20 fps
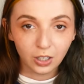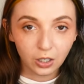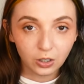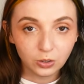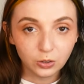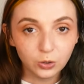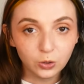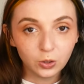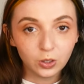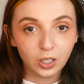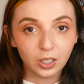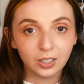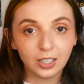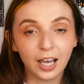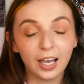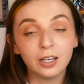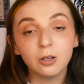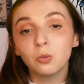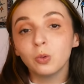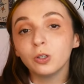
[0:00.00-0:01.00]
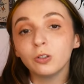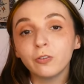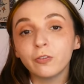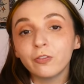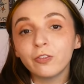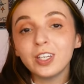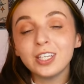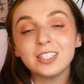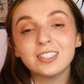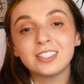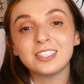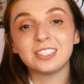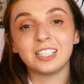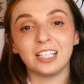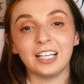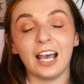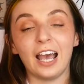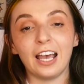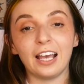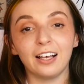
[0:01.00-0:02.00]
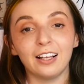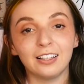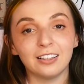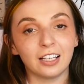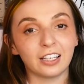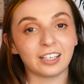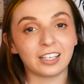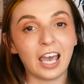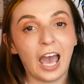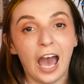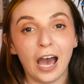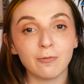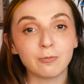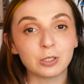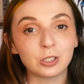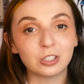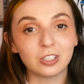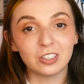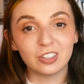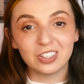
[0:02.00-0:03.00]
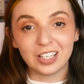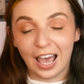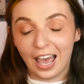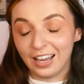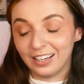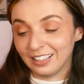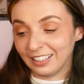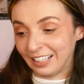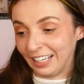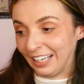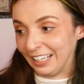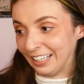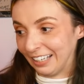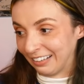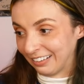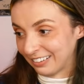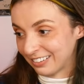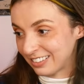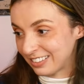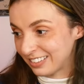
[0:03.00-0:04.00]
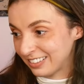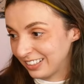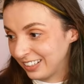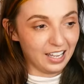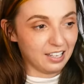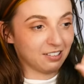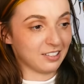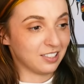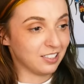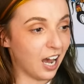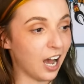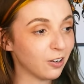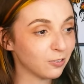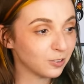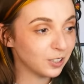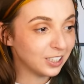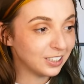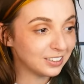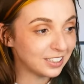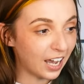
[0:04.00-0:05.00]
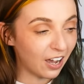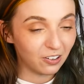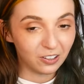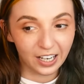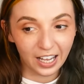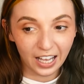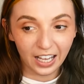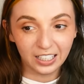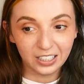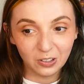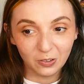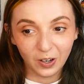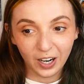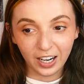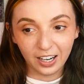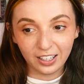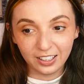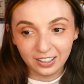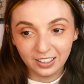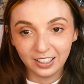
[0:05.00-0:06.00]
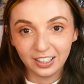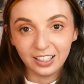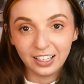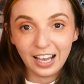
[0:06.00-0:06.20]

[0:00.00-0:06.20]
Kalu Kalay will feast today, like cabbages and kings." It's not written down anywhere.